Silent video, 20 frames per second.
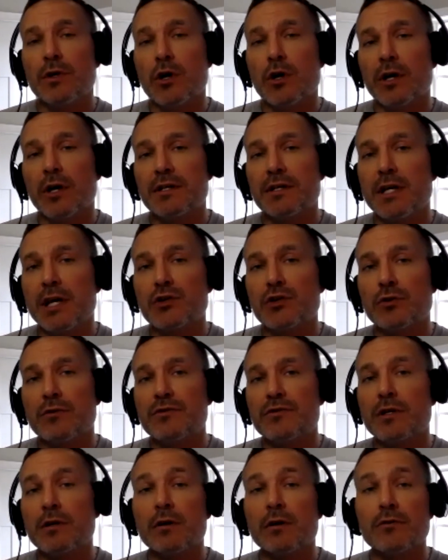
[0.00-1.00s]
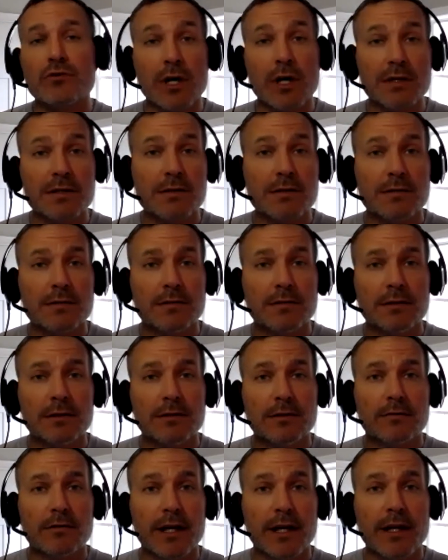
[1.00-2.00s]
architecture of zero trust,
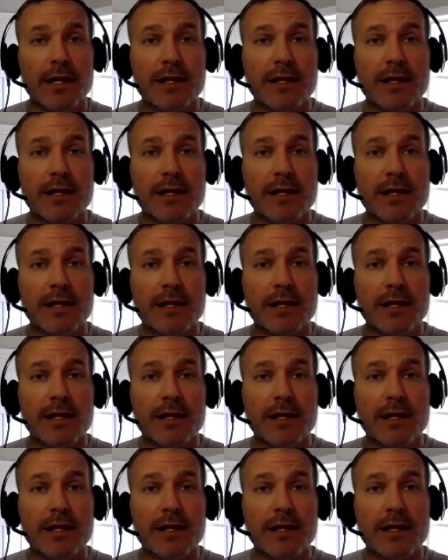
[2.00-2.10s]
right?